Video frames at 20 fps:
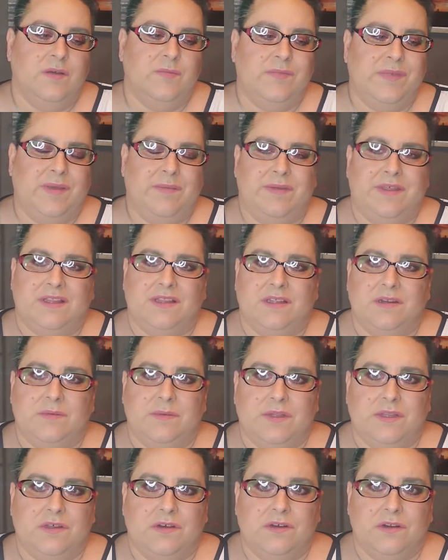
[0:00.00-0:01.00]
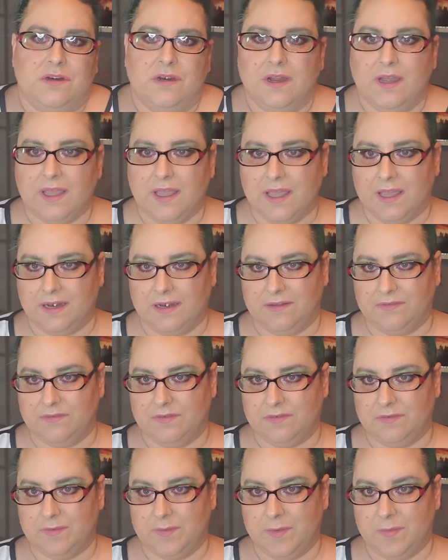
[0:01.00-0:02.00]
maybe a little bit longer. I can't
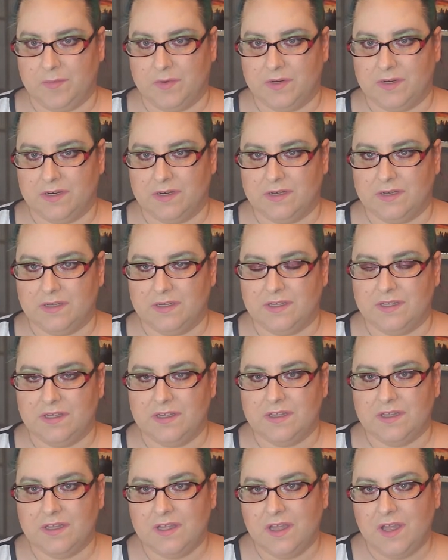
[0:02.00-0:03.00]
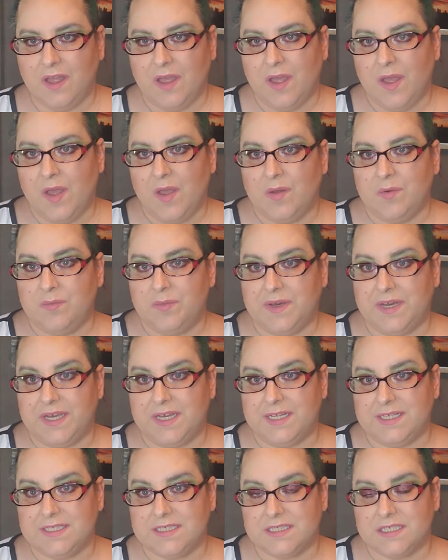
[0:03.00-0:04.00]
even remember.
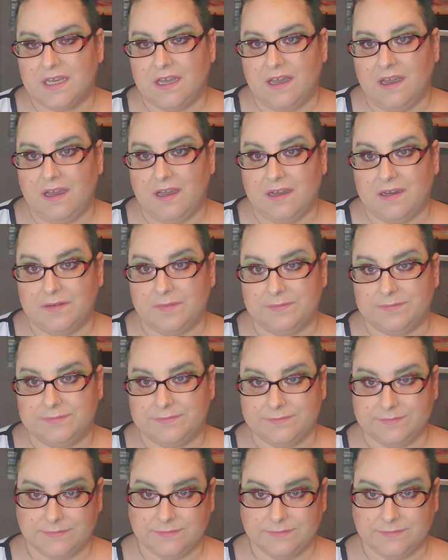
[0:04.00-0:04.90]
But, um,